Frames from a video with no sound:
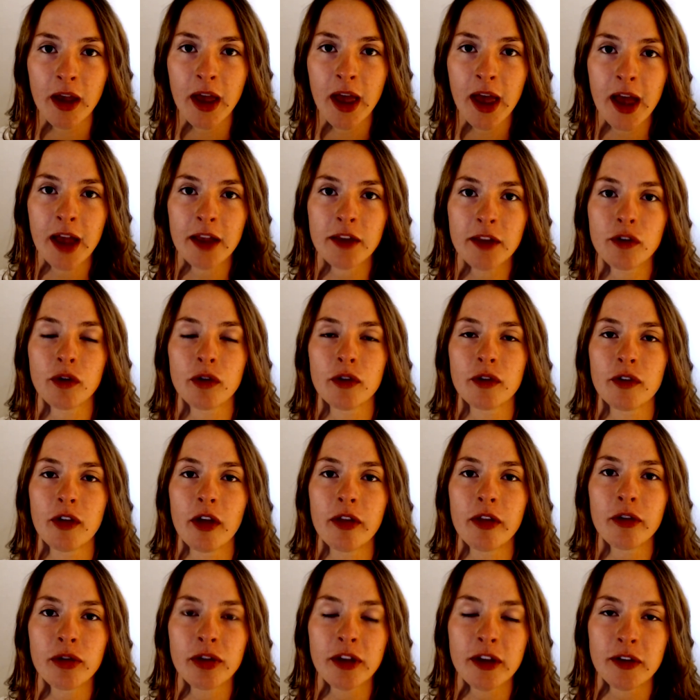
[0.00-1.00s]
and so there's
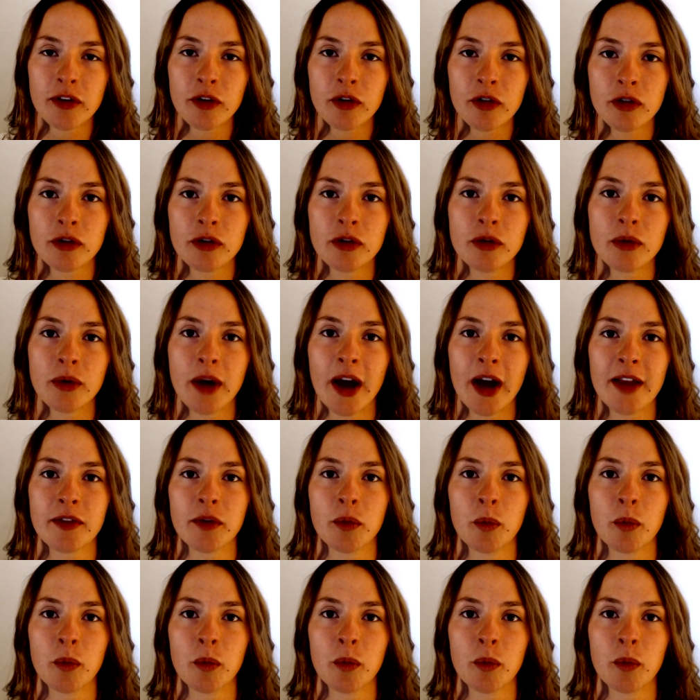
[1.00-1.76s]
other things you can do as a